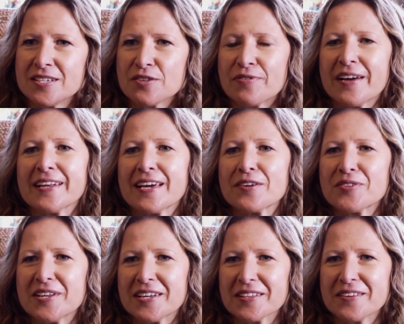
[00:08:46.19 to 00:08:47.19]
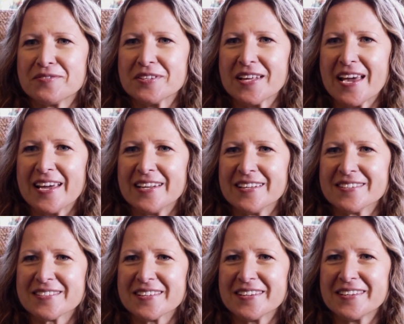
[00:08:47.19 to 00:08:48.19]
to finding out that he could live to the
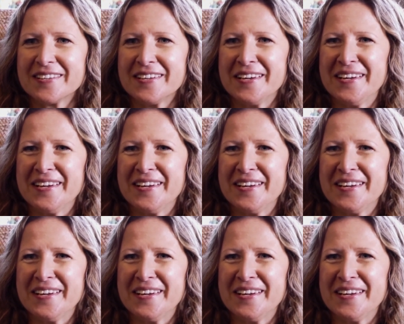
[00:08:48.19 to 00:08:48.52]
eighties, and